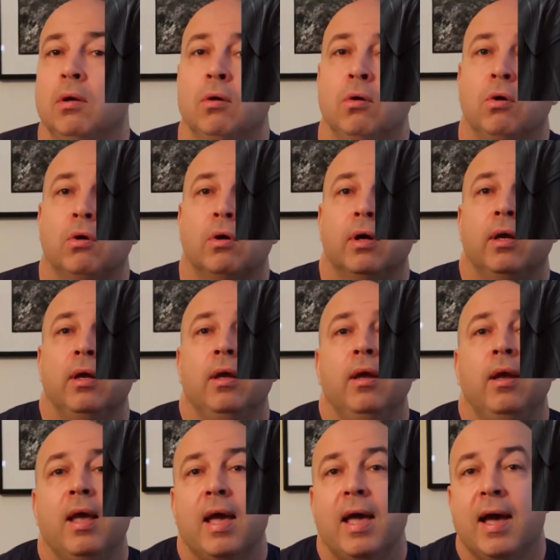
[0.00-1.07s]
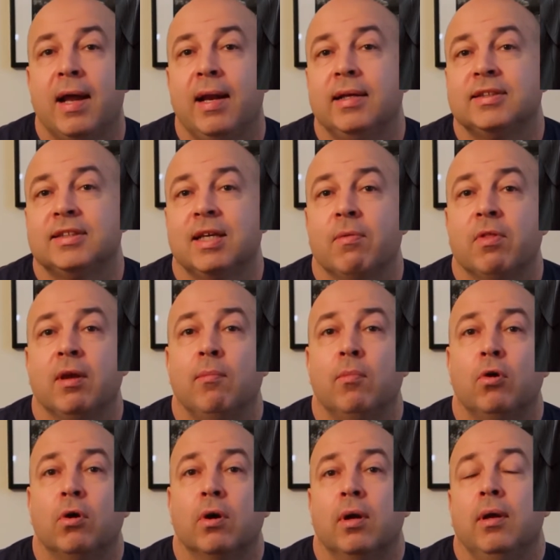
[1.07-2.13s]
or add something
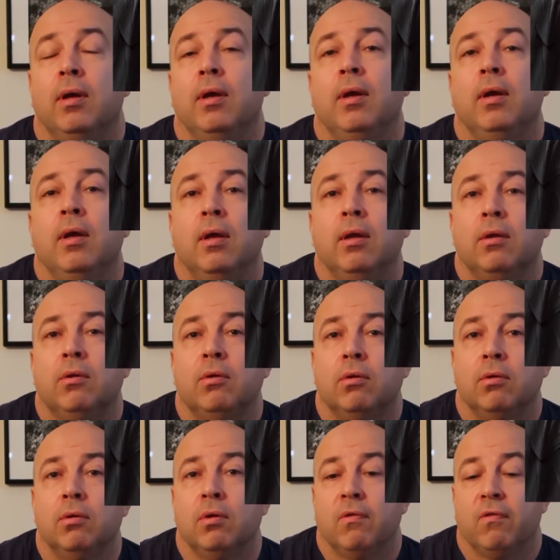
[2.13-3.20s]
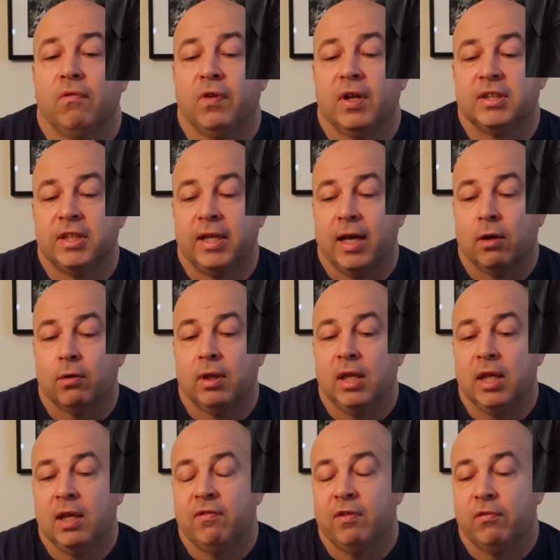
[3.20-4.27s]
more to flesh it out
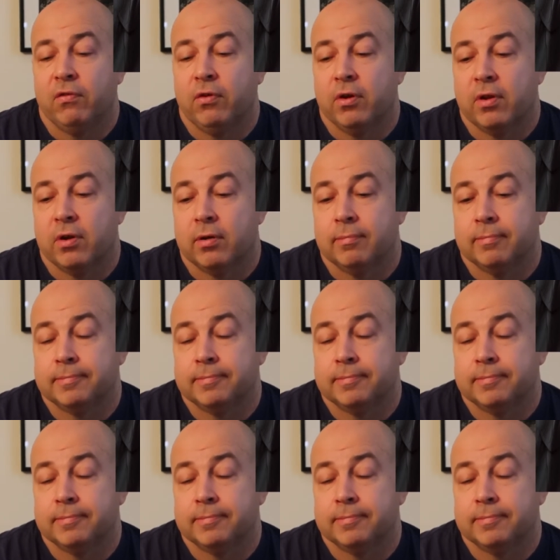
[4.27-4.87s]
even further.